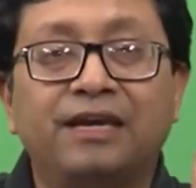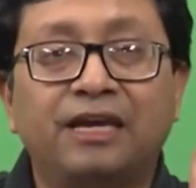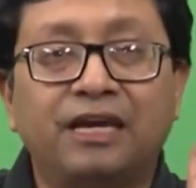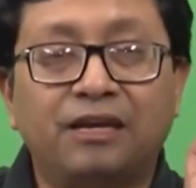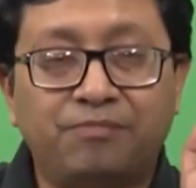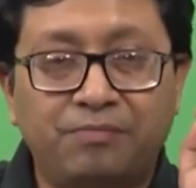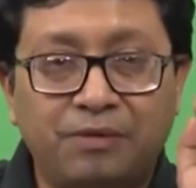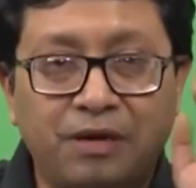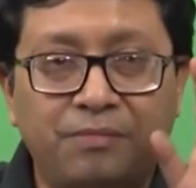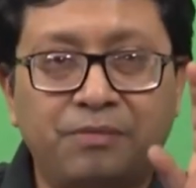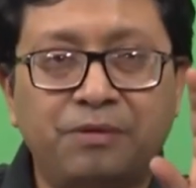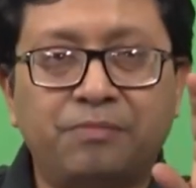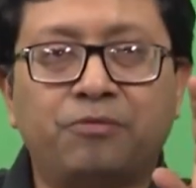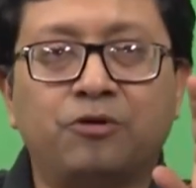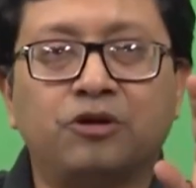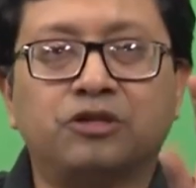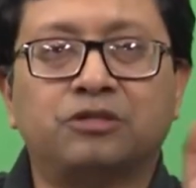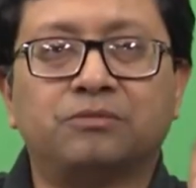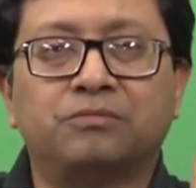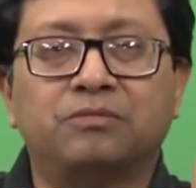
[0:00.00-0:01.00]
it may be
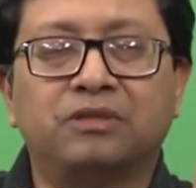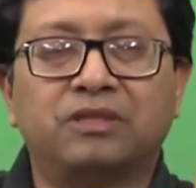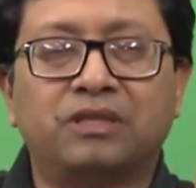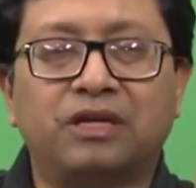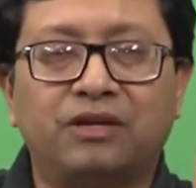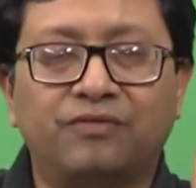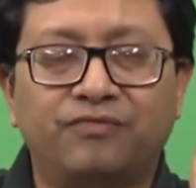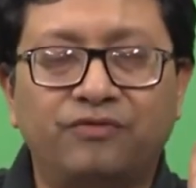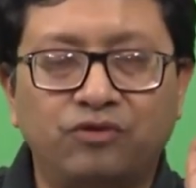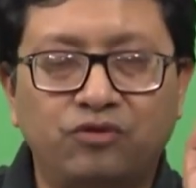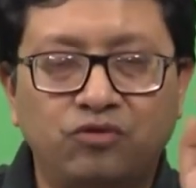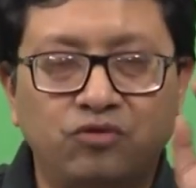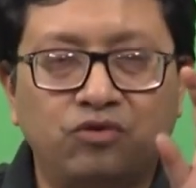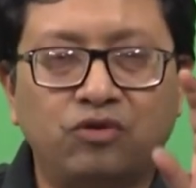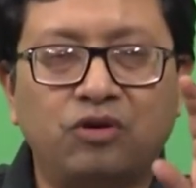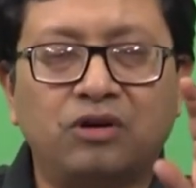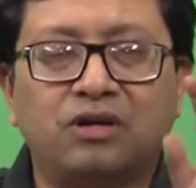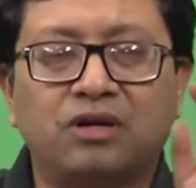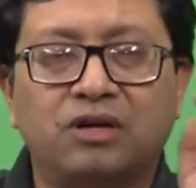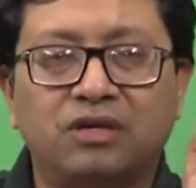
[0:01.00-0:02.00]
possible that if you do
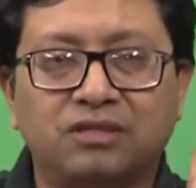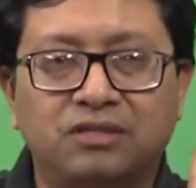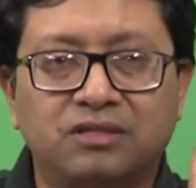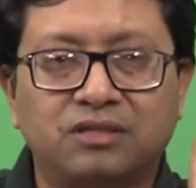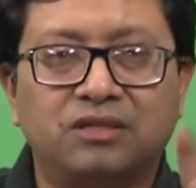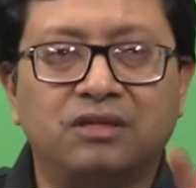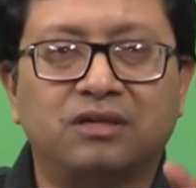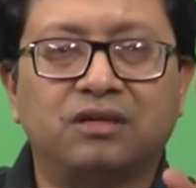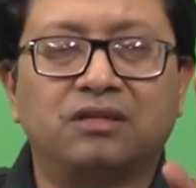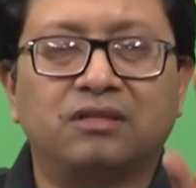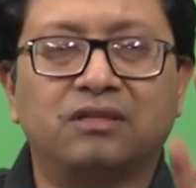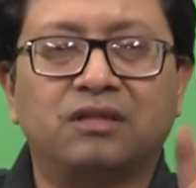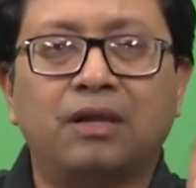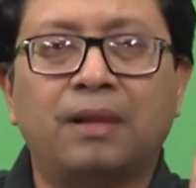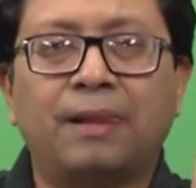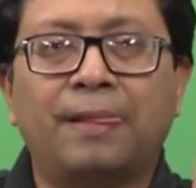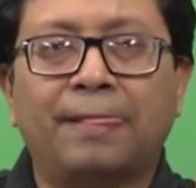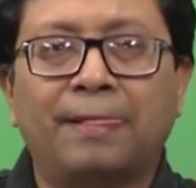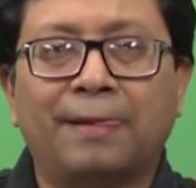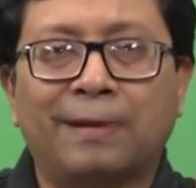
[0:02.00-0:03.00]
not consider
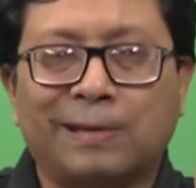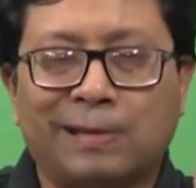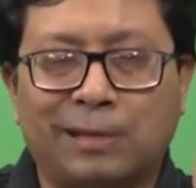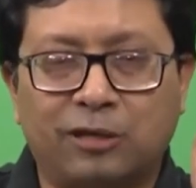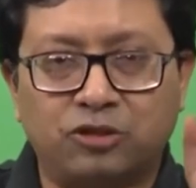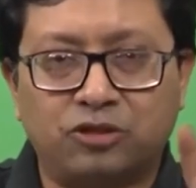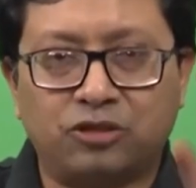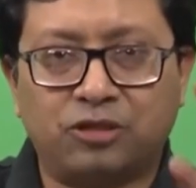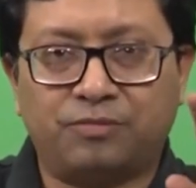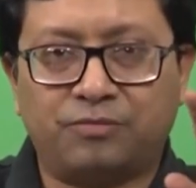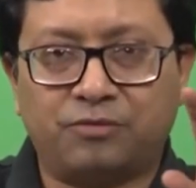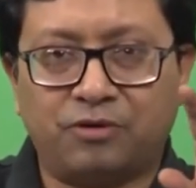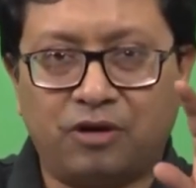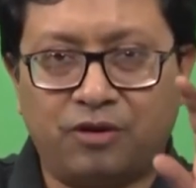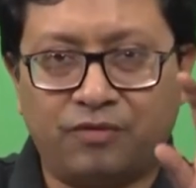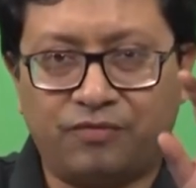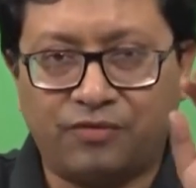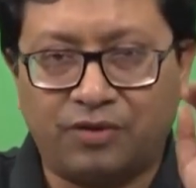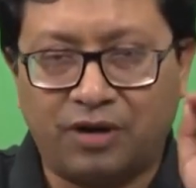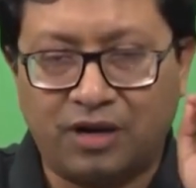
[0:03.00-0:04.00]
the concept
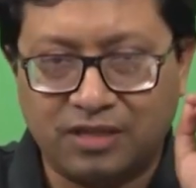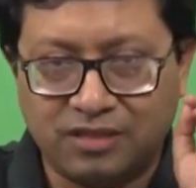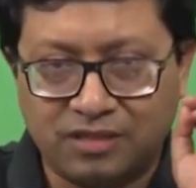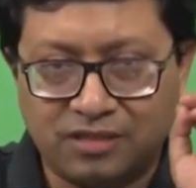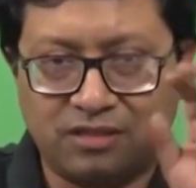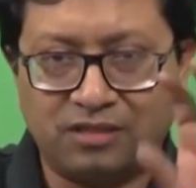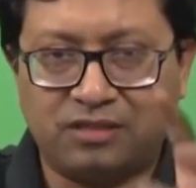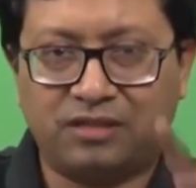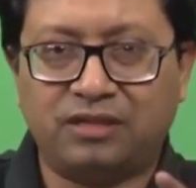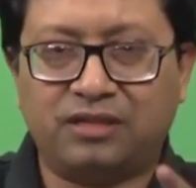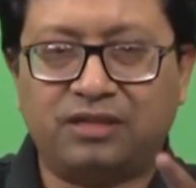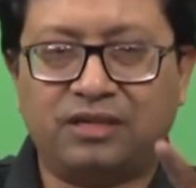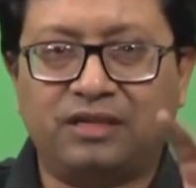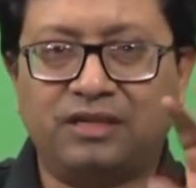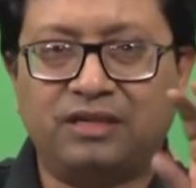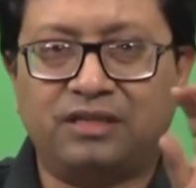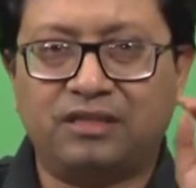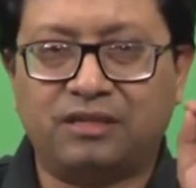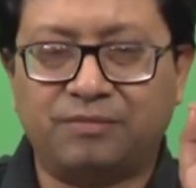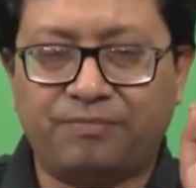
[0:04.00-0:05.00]
of
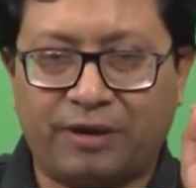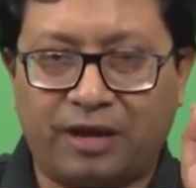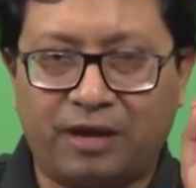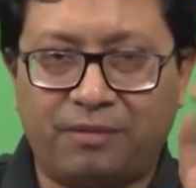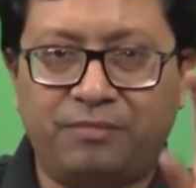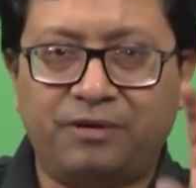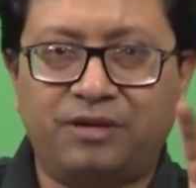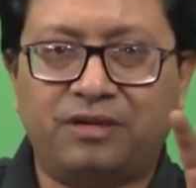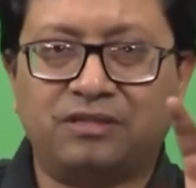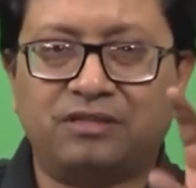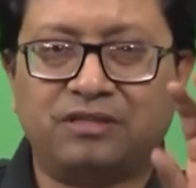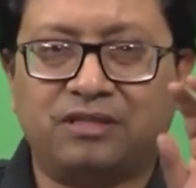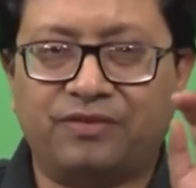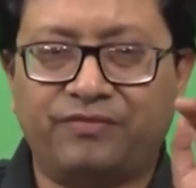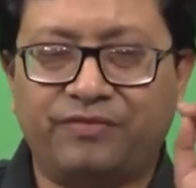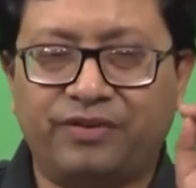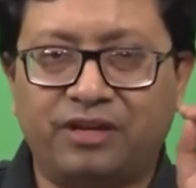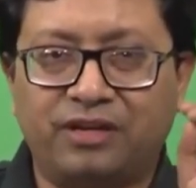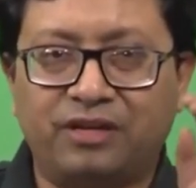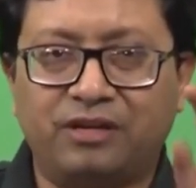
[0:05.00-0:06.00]
uncertainty in the parameters and the
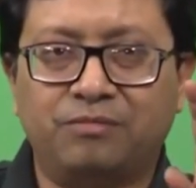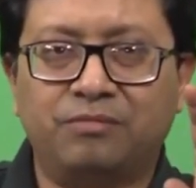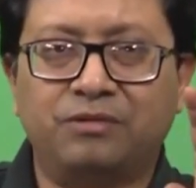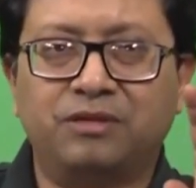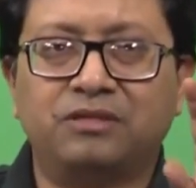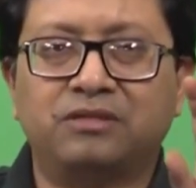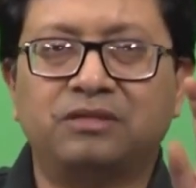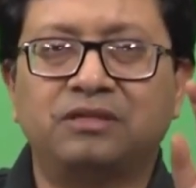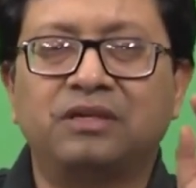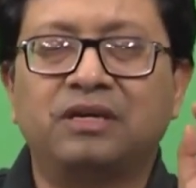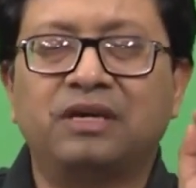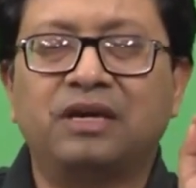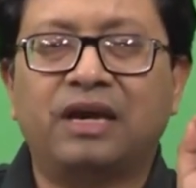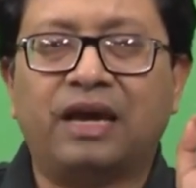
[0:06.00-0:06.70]
variables,